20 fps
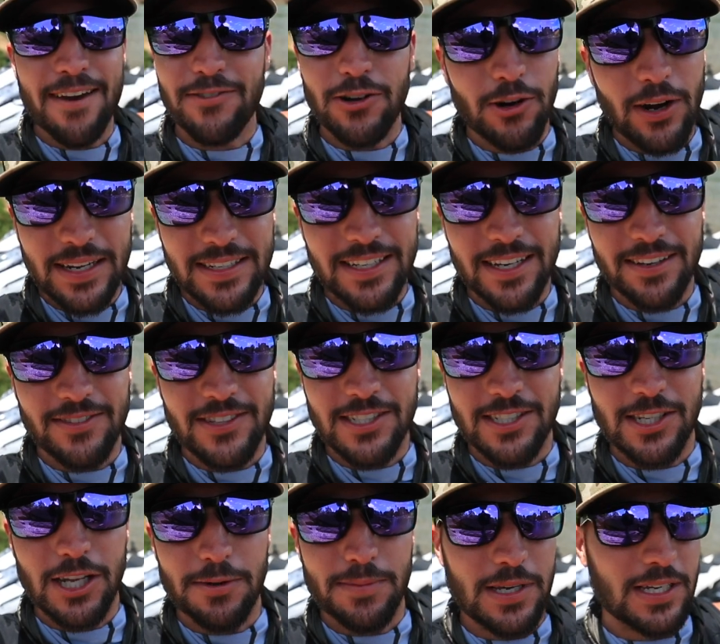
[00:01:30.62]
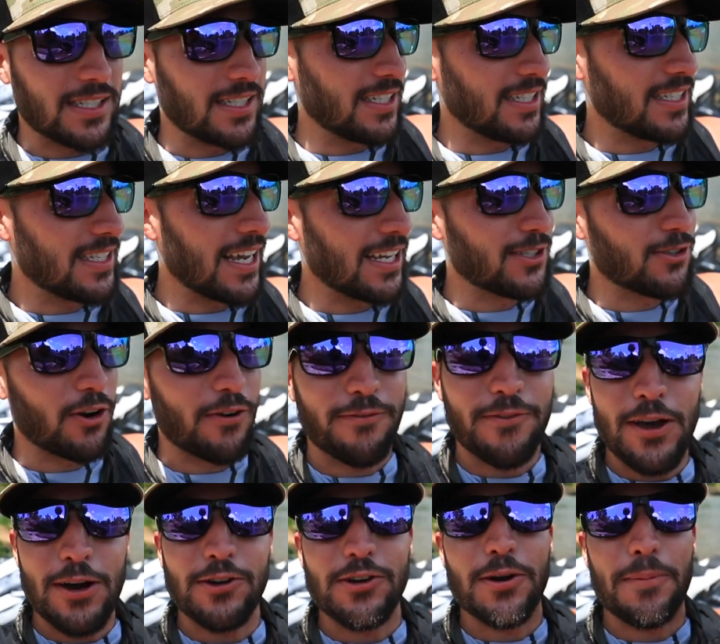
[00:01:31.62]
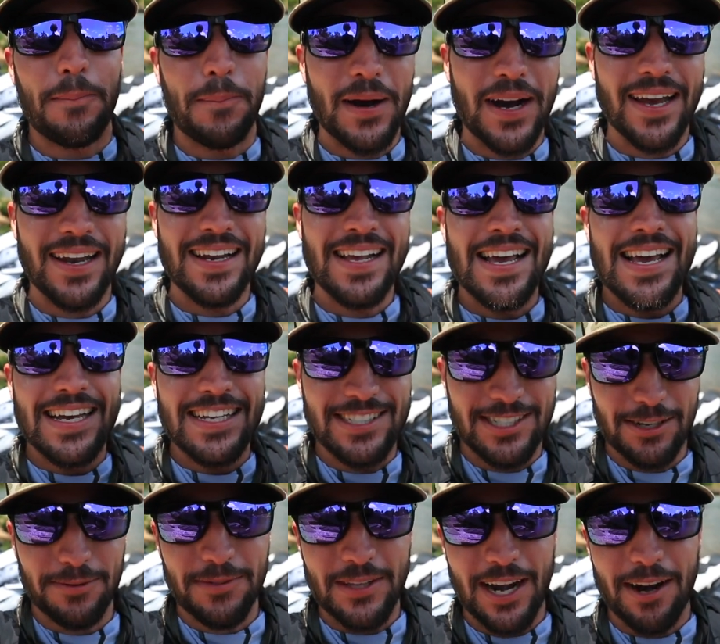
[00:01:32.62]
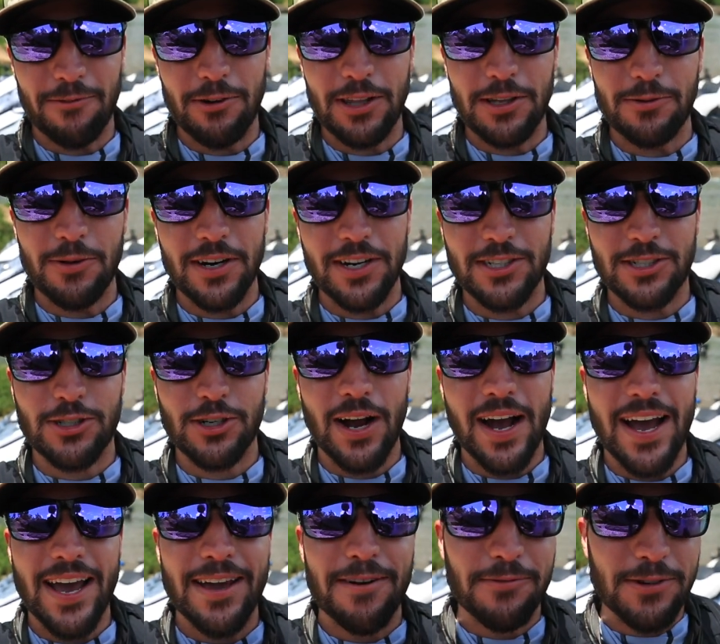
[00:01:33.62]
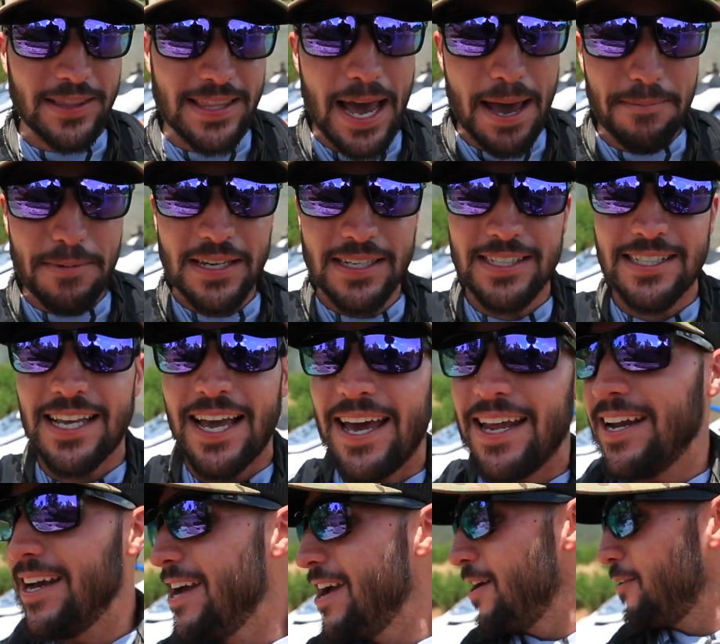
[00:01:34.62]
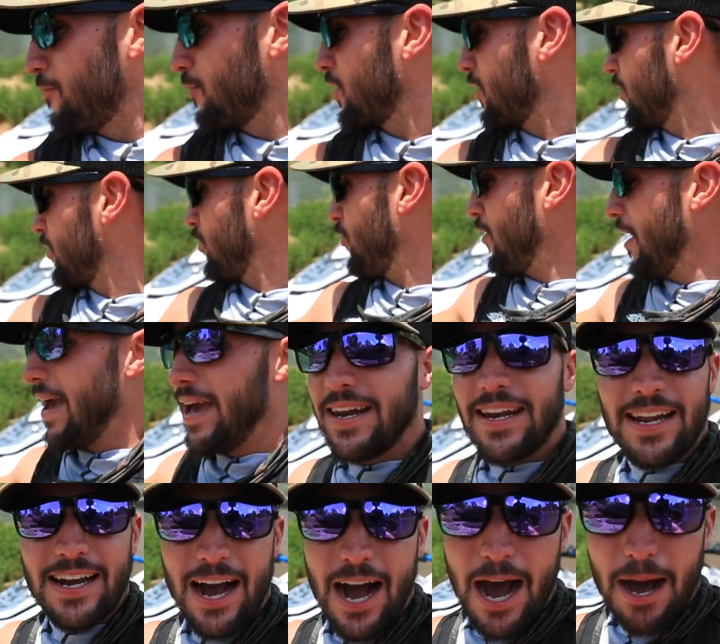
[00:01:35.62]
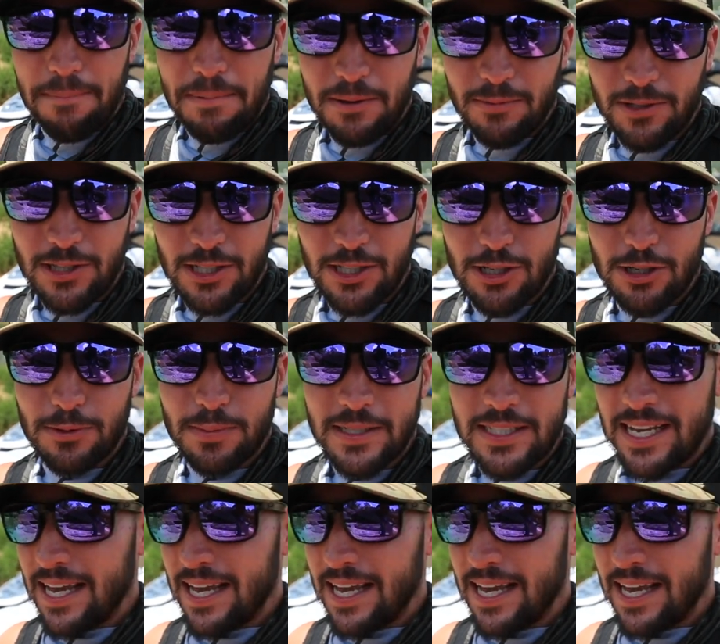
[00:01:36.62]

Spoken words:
I have no idea if this is gonna be a success or failure, but it's something I really wanted to try. With that being said, we're gonna go ahead and hop in with the scuba